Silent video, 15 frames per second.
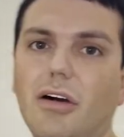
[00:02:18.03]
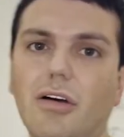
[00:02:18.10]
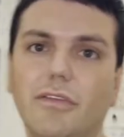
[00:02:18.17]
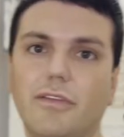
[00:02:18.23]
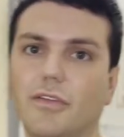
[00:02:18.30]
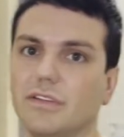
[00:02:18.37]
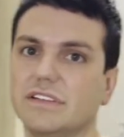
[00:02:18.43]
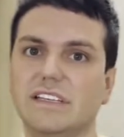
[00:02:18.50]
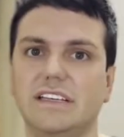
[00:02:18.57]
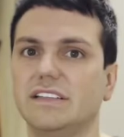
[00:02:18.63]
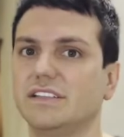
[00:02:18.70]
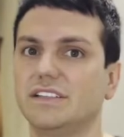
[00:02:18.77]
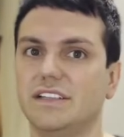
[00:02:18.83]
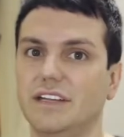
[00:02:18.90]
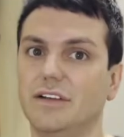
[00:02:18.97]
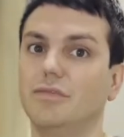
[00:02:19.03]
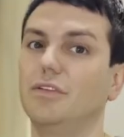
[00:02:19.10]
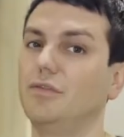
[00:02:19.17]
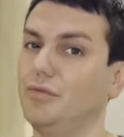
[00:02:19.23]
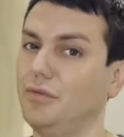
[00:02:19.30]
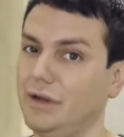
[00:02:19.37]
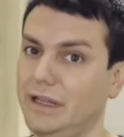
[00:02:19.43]
all four seasons here.
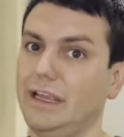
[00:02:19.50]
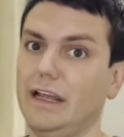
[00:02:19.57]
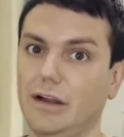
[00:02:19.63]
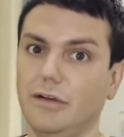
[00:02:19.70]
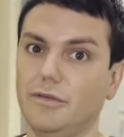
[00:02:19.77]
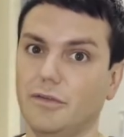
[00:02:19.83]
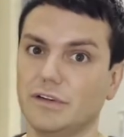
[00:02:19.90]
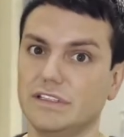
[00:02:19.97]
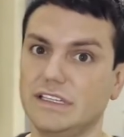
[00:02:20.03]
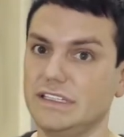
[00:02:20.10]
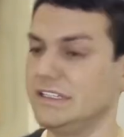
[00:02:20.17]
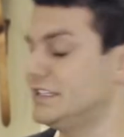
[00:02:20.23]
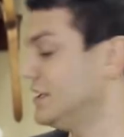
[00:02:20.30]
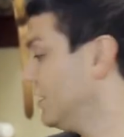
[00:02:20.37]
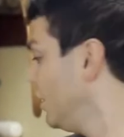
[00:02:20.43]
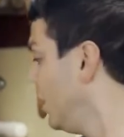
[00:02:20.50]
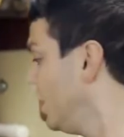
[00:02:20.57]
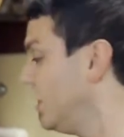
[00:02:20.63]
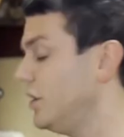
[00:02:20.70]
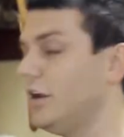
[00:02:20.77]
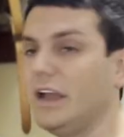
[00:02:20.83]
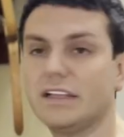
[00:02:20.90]
We really get all four seasons here.
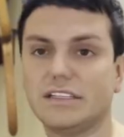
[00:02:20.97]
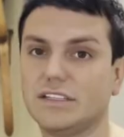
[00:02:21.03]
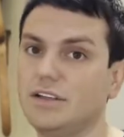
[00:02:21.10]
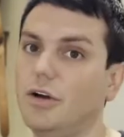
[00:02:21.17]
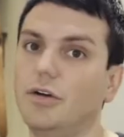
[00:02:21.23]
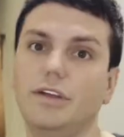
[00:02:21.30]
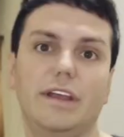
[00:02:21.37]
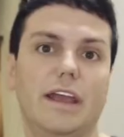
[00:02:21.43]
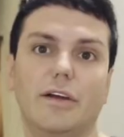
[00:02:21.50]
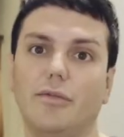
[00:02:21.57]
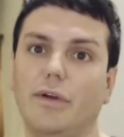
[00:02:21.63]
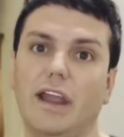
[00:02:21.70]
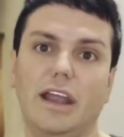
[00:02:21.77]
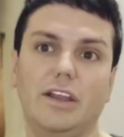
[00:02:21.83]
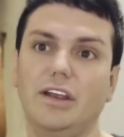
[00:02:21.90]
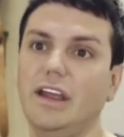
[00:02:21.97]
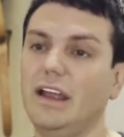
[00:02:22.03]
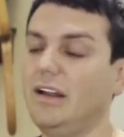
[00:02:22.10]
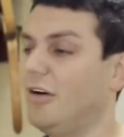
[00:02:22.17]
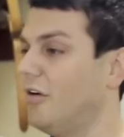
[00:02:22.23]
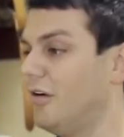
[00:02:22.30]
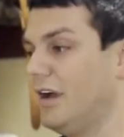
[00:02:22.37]
You get snow, you get rain, you
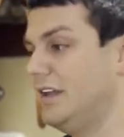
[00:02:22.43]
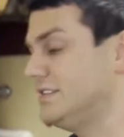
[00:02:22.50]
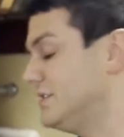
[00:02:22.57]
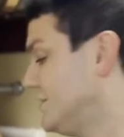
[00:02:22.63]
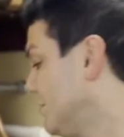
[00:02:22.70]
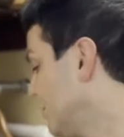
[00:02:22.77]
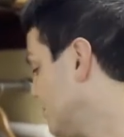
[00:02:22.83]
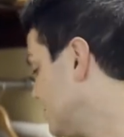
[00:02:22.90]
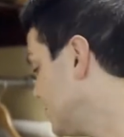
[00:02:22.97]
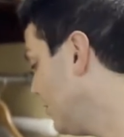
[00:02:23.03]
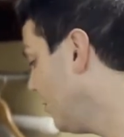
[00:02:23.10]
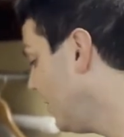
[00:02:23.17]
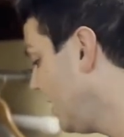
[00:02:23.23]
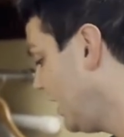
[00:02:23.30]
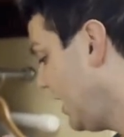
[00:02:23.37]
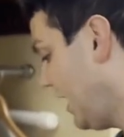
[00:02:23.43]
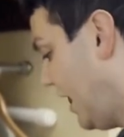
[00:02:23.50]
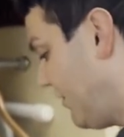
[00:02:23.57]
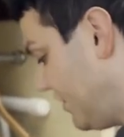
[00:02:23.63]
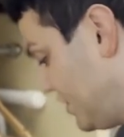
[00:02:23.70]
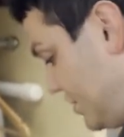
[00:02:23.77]
get all kinds of dirt. So having